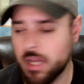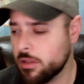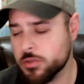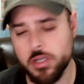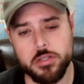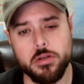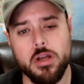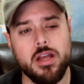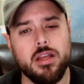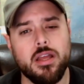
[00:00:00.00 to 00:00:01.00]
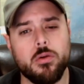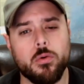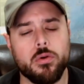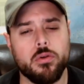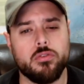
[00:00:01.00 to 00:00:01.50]
and treasure in
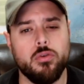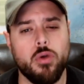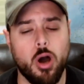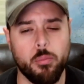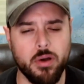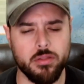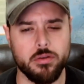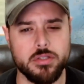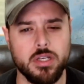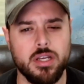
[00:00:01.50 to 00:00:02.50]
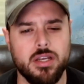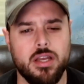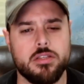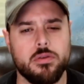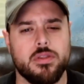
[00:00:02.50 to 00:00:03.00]
order to help others.
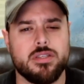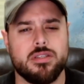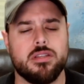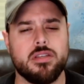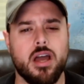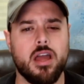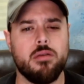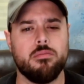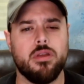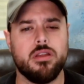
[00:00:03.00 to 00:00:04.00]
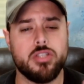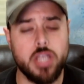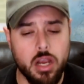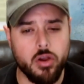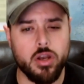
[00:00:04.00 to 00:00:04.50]
And so this is a time in
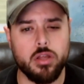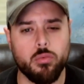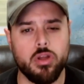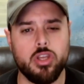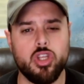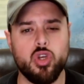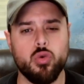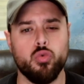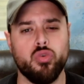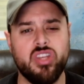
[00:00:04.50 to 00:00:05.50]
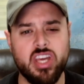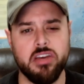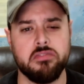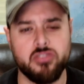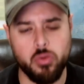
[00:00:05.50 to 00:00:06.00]
charity when you
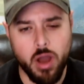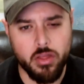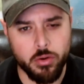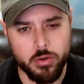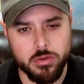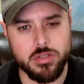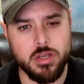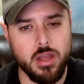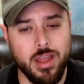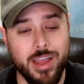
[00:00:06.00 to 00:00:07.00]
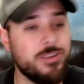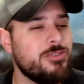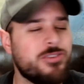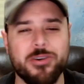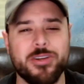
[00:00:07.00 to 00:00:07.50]
give to others and you
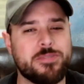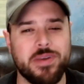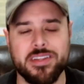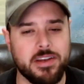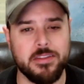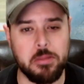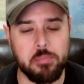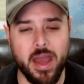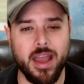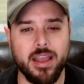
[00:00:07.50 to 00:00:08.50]
don't expect anything back.